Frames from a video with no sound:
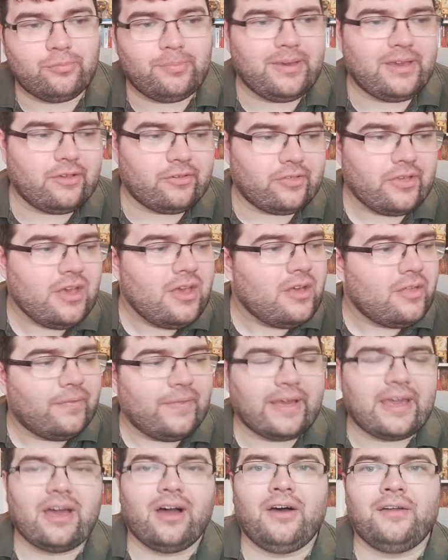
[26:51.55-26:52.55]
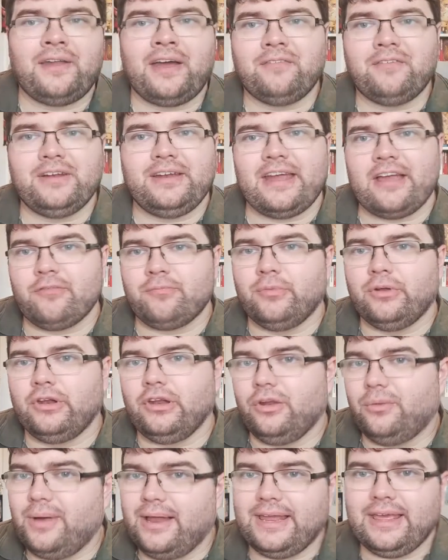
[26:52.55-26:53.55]
because they can't have a Desmond
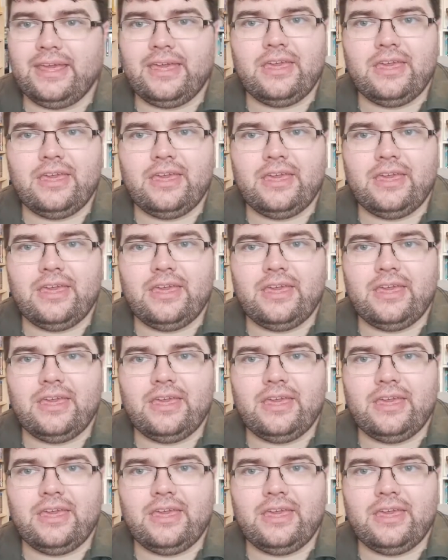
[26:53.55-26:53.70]
Llewellyn